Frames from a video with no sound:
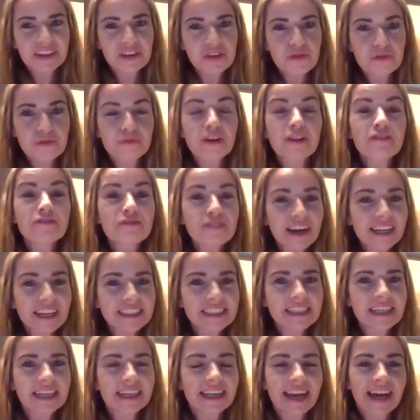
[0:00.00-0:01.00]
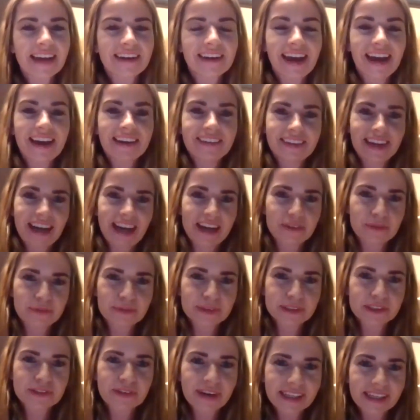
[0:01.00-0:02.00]
refreshing and
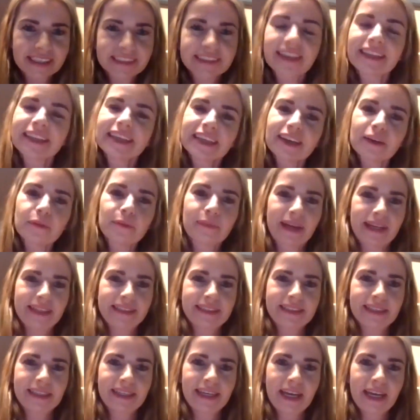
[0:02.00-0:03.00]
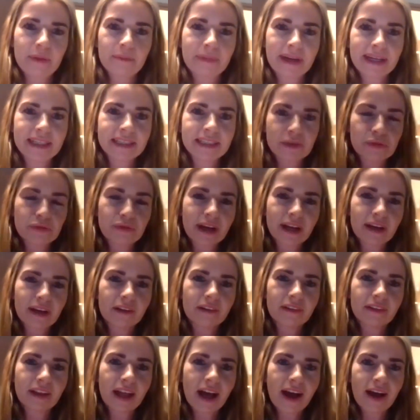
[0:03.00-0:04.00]
was great, because I think it made it
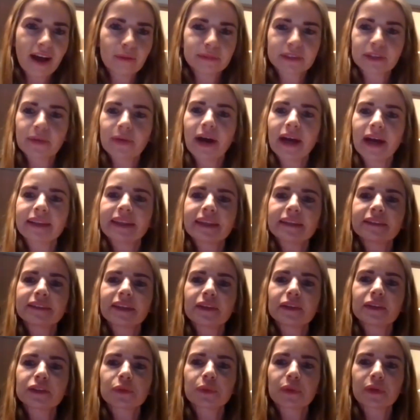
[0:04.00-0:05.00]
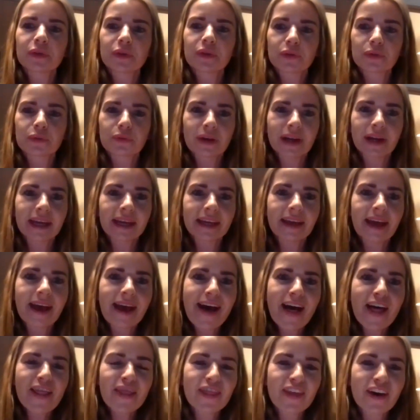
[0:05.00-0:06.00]
real. So I think those were the three
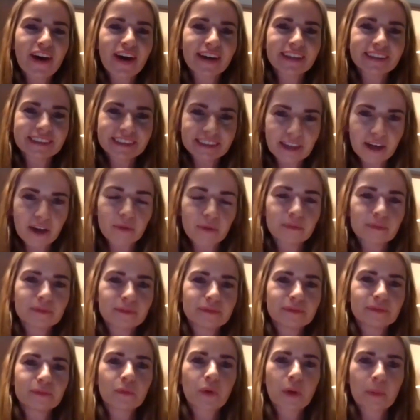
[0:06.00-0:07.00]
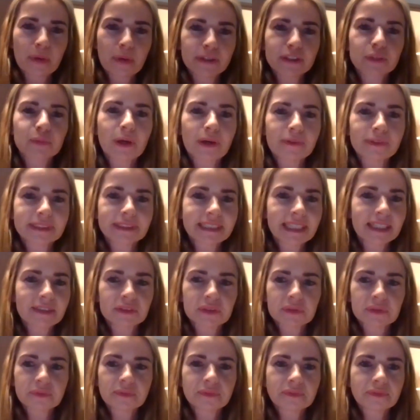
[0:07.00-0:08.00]
that were most well
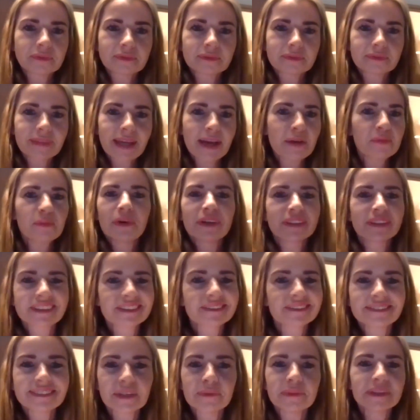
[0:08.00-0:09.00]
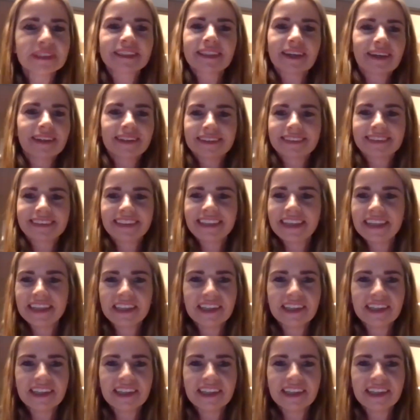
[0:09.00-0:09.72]
received. It wasn't the maternity leave,